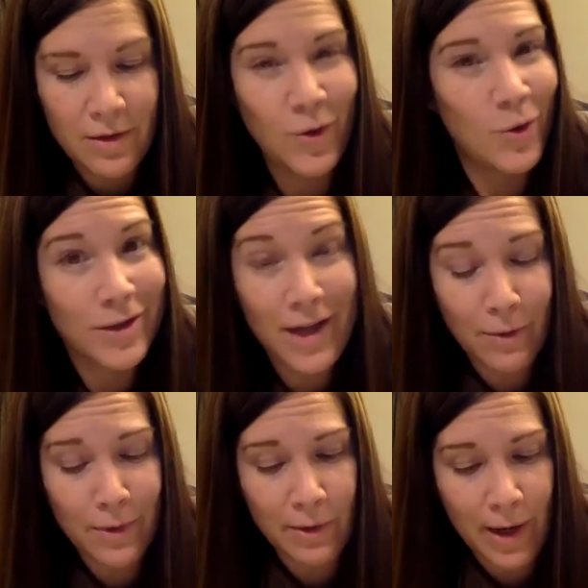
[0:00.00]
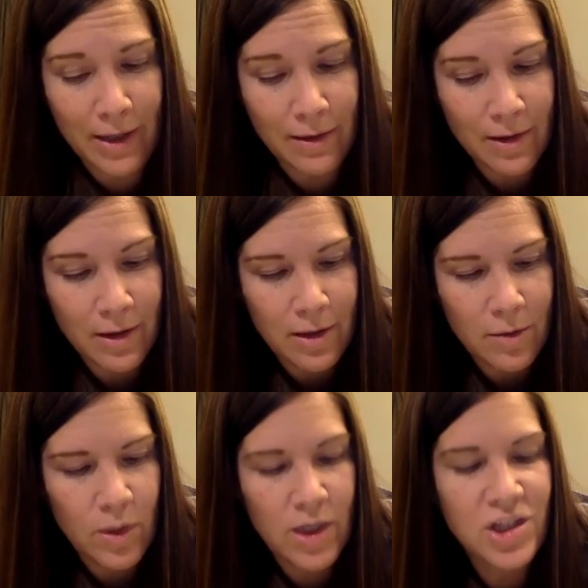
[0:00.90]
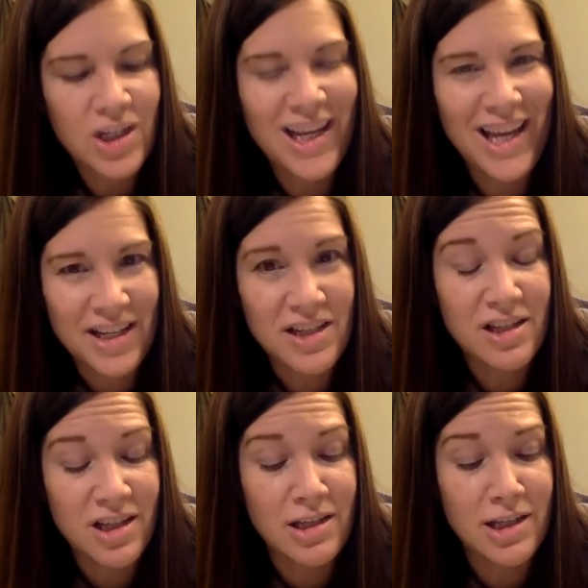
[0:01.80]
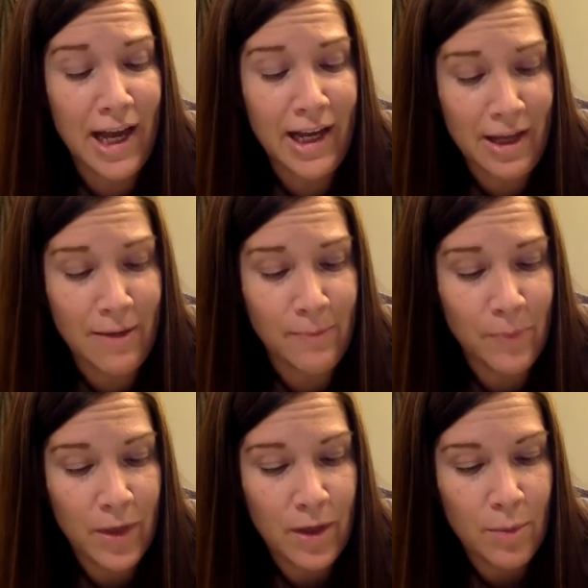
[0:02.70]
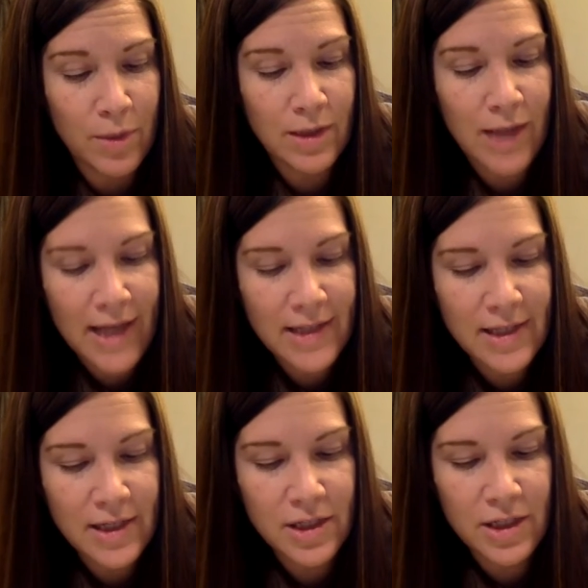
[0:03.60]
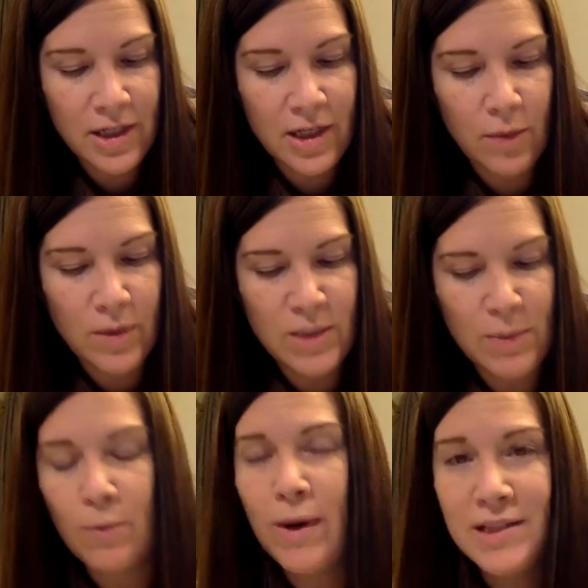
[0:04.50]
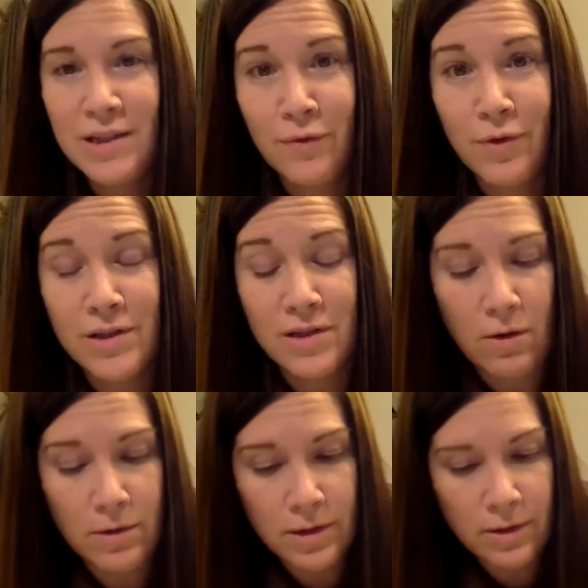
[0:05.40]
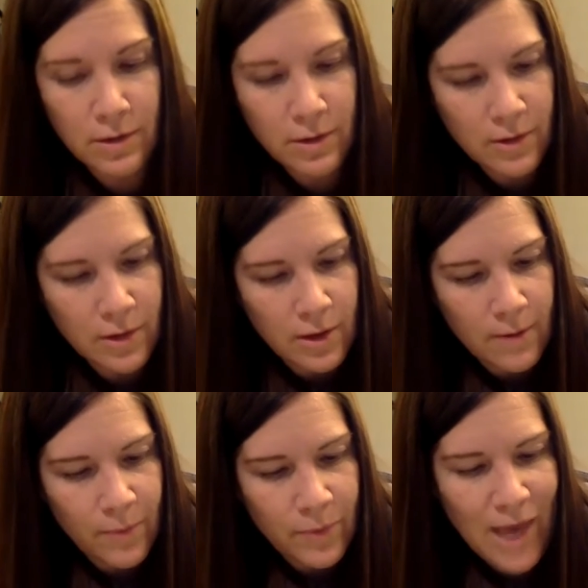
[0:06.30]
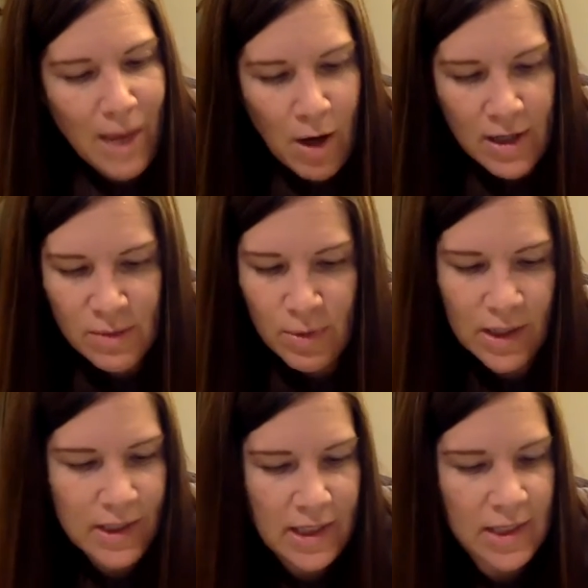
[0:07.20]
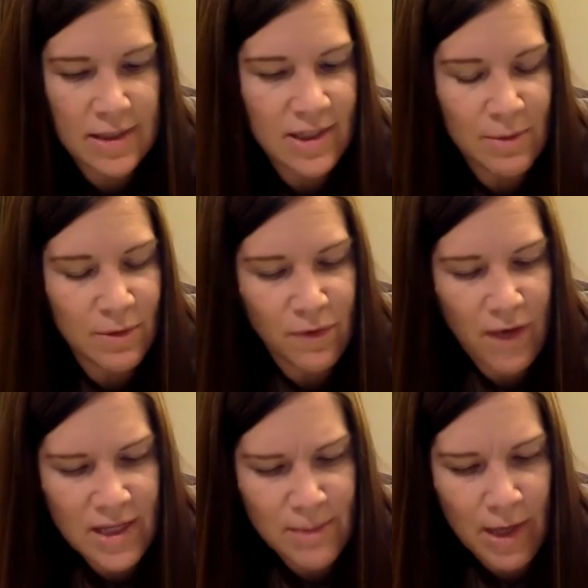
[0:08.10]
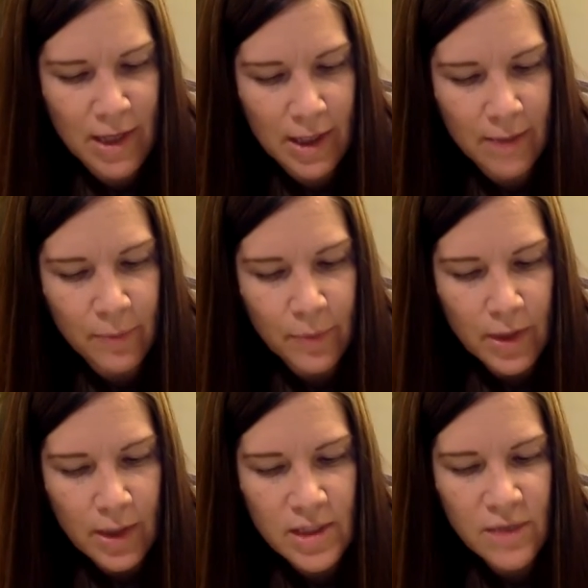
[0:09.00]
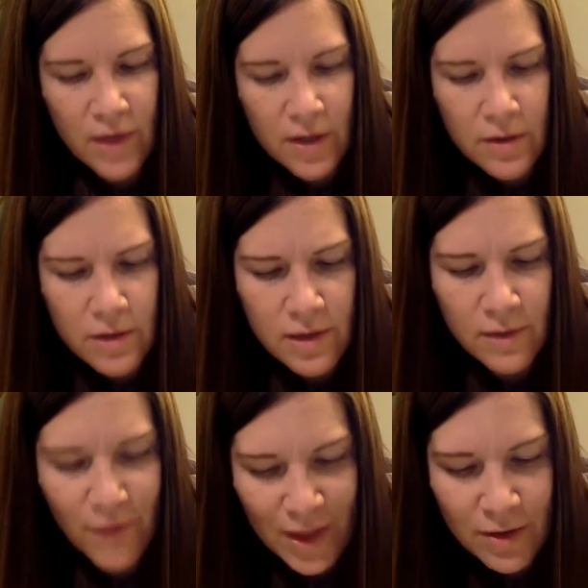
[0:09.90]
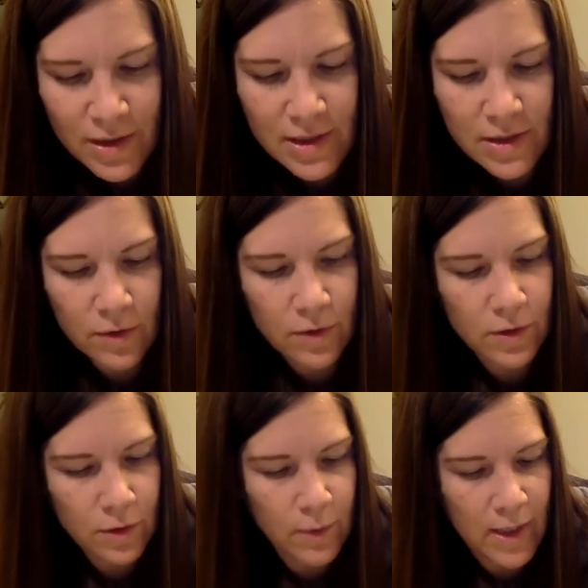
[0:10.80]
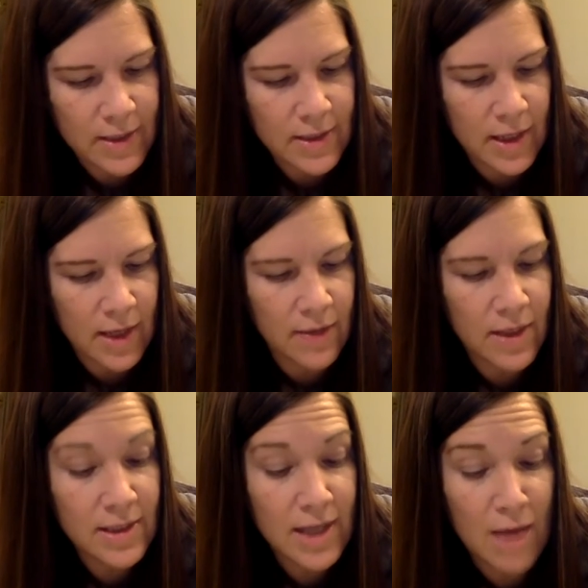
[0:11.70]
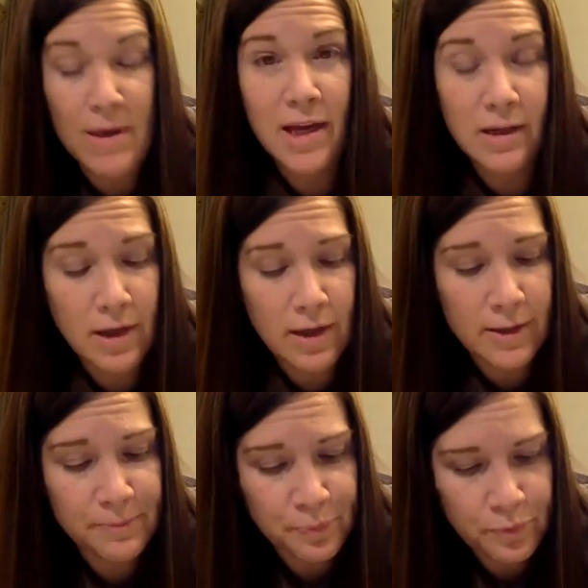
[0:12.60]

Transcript: Or not regret, because she itched to deck him, but the last thing she needed was to be arrested for assault. That possibility didn't seem to faze Micah. His fingers encircled her wrist, and this time he held on.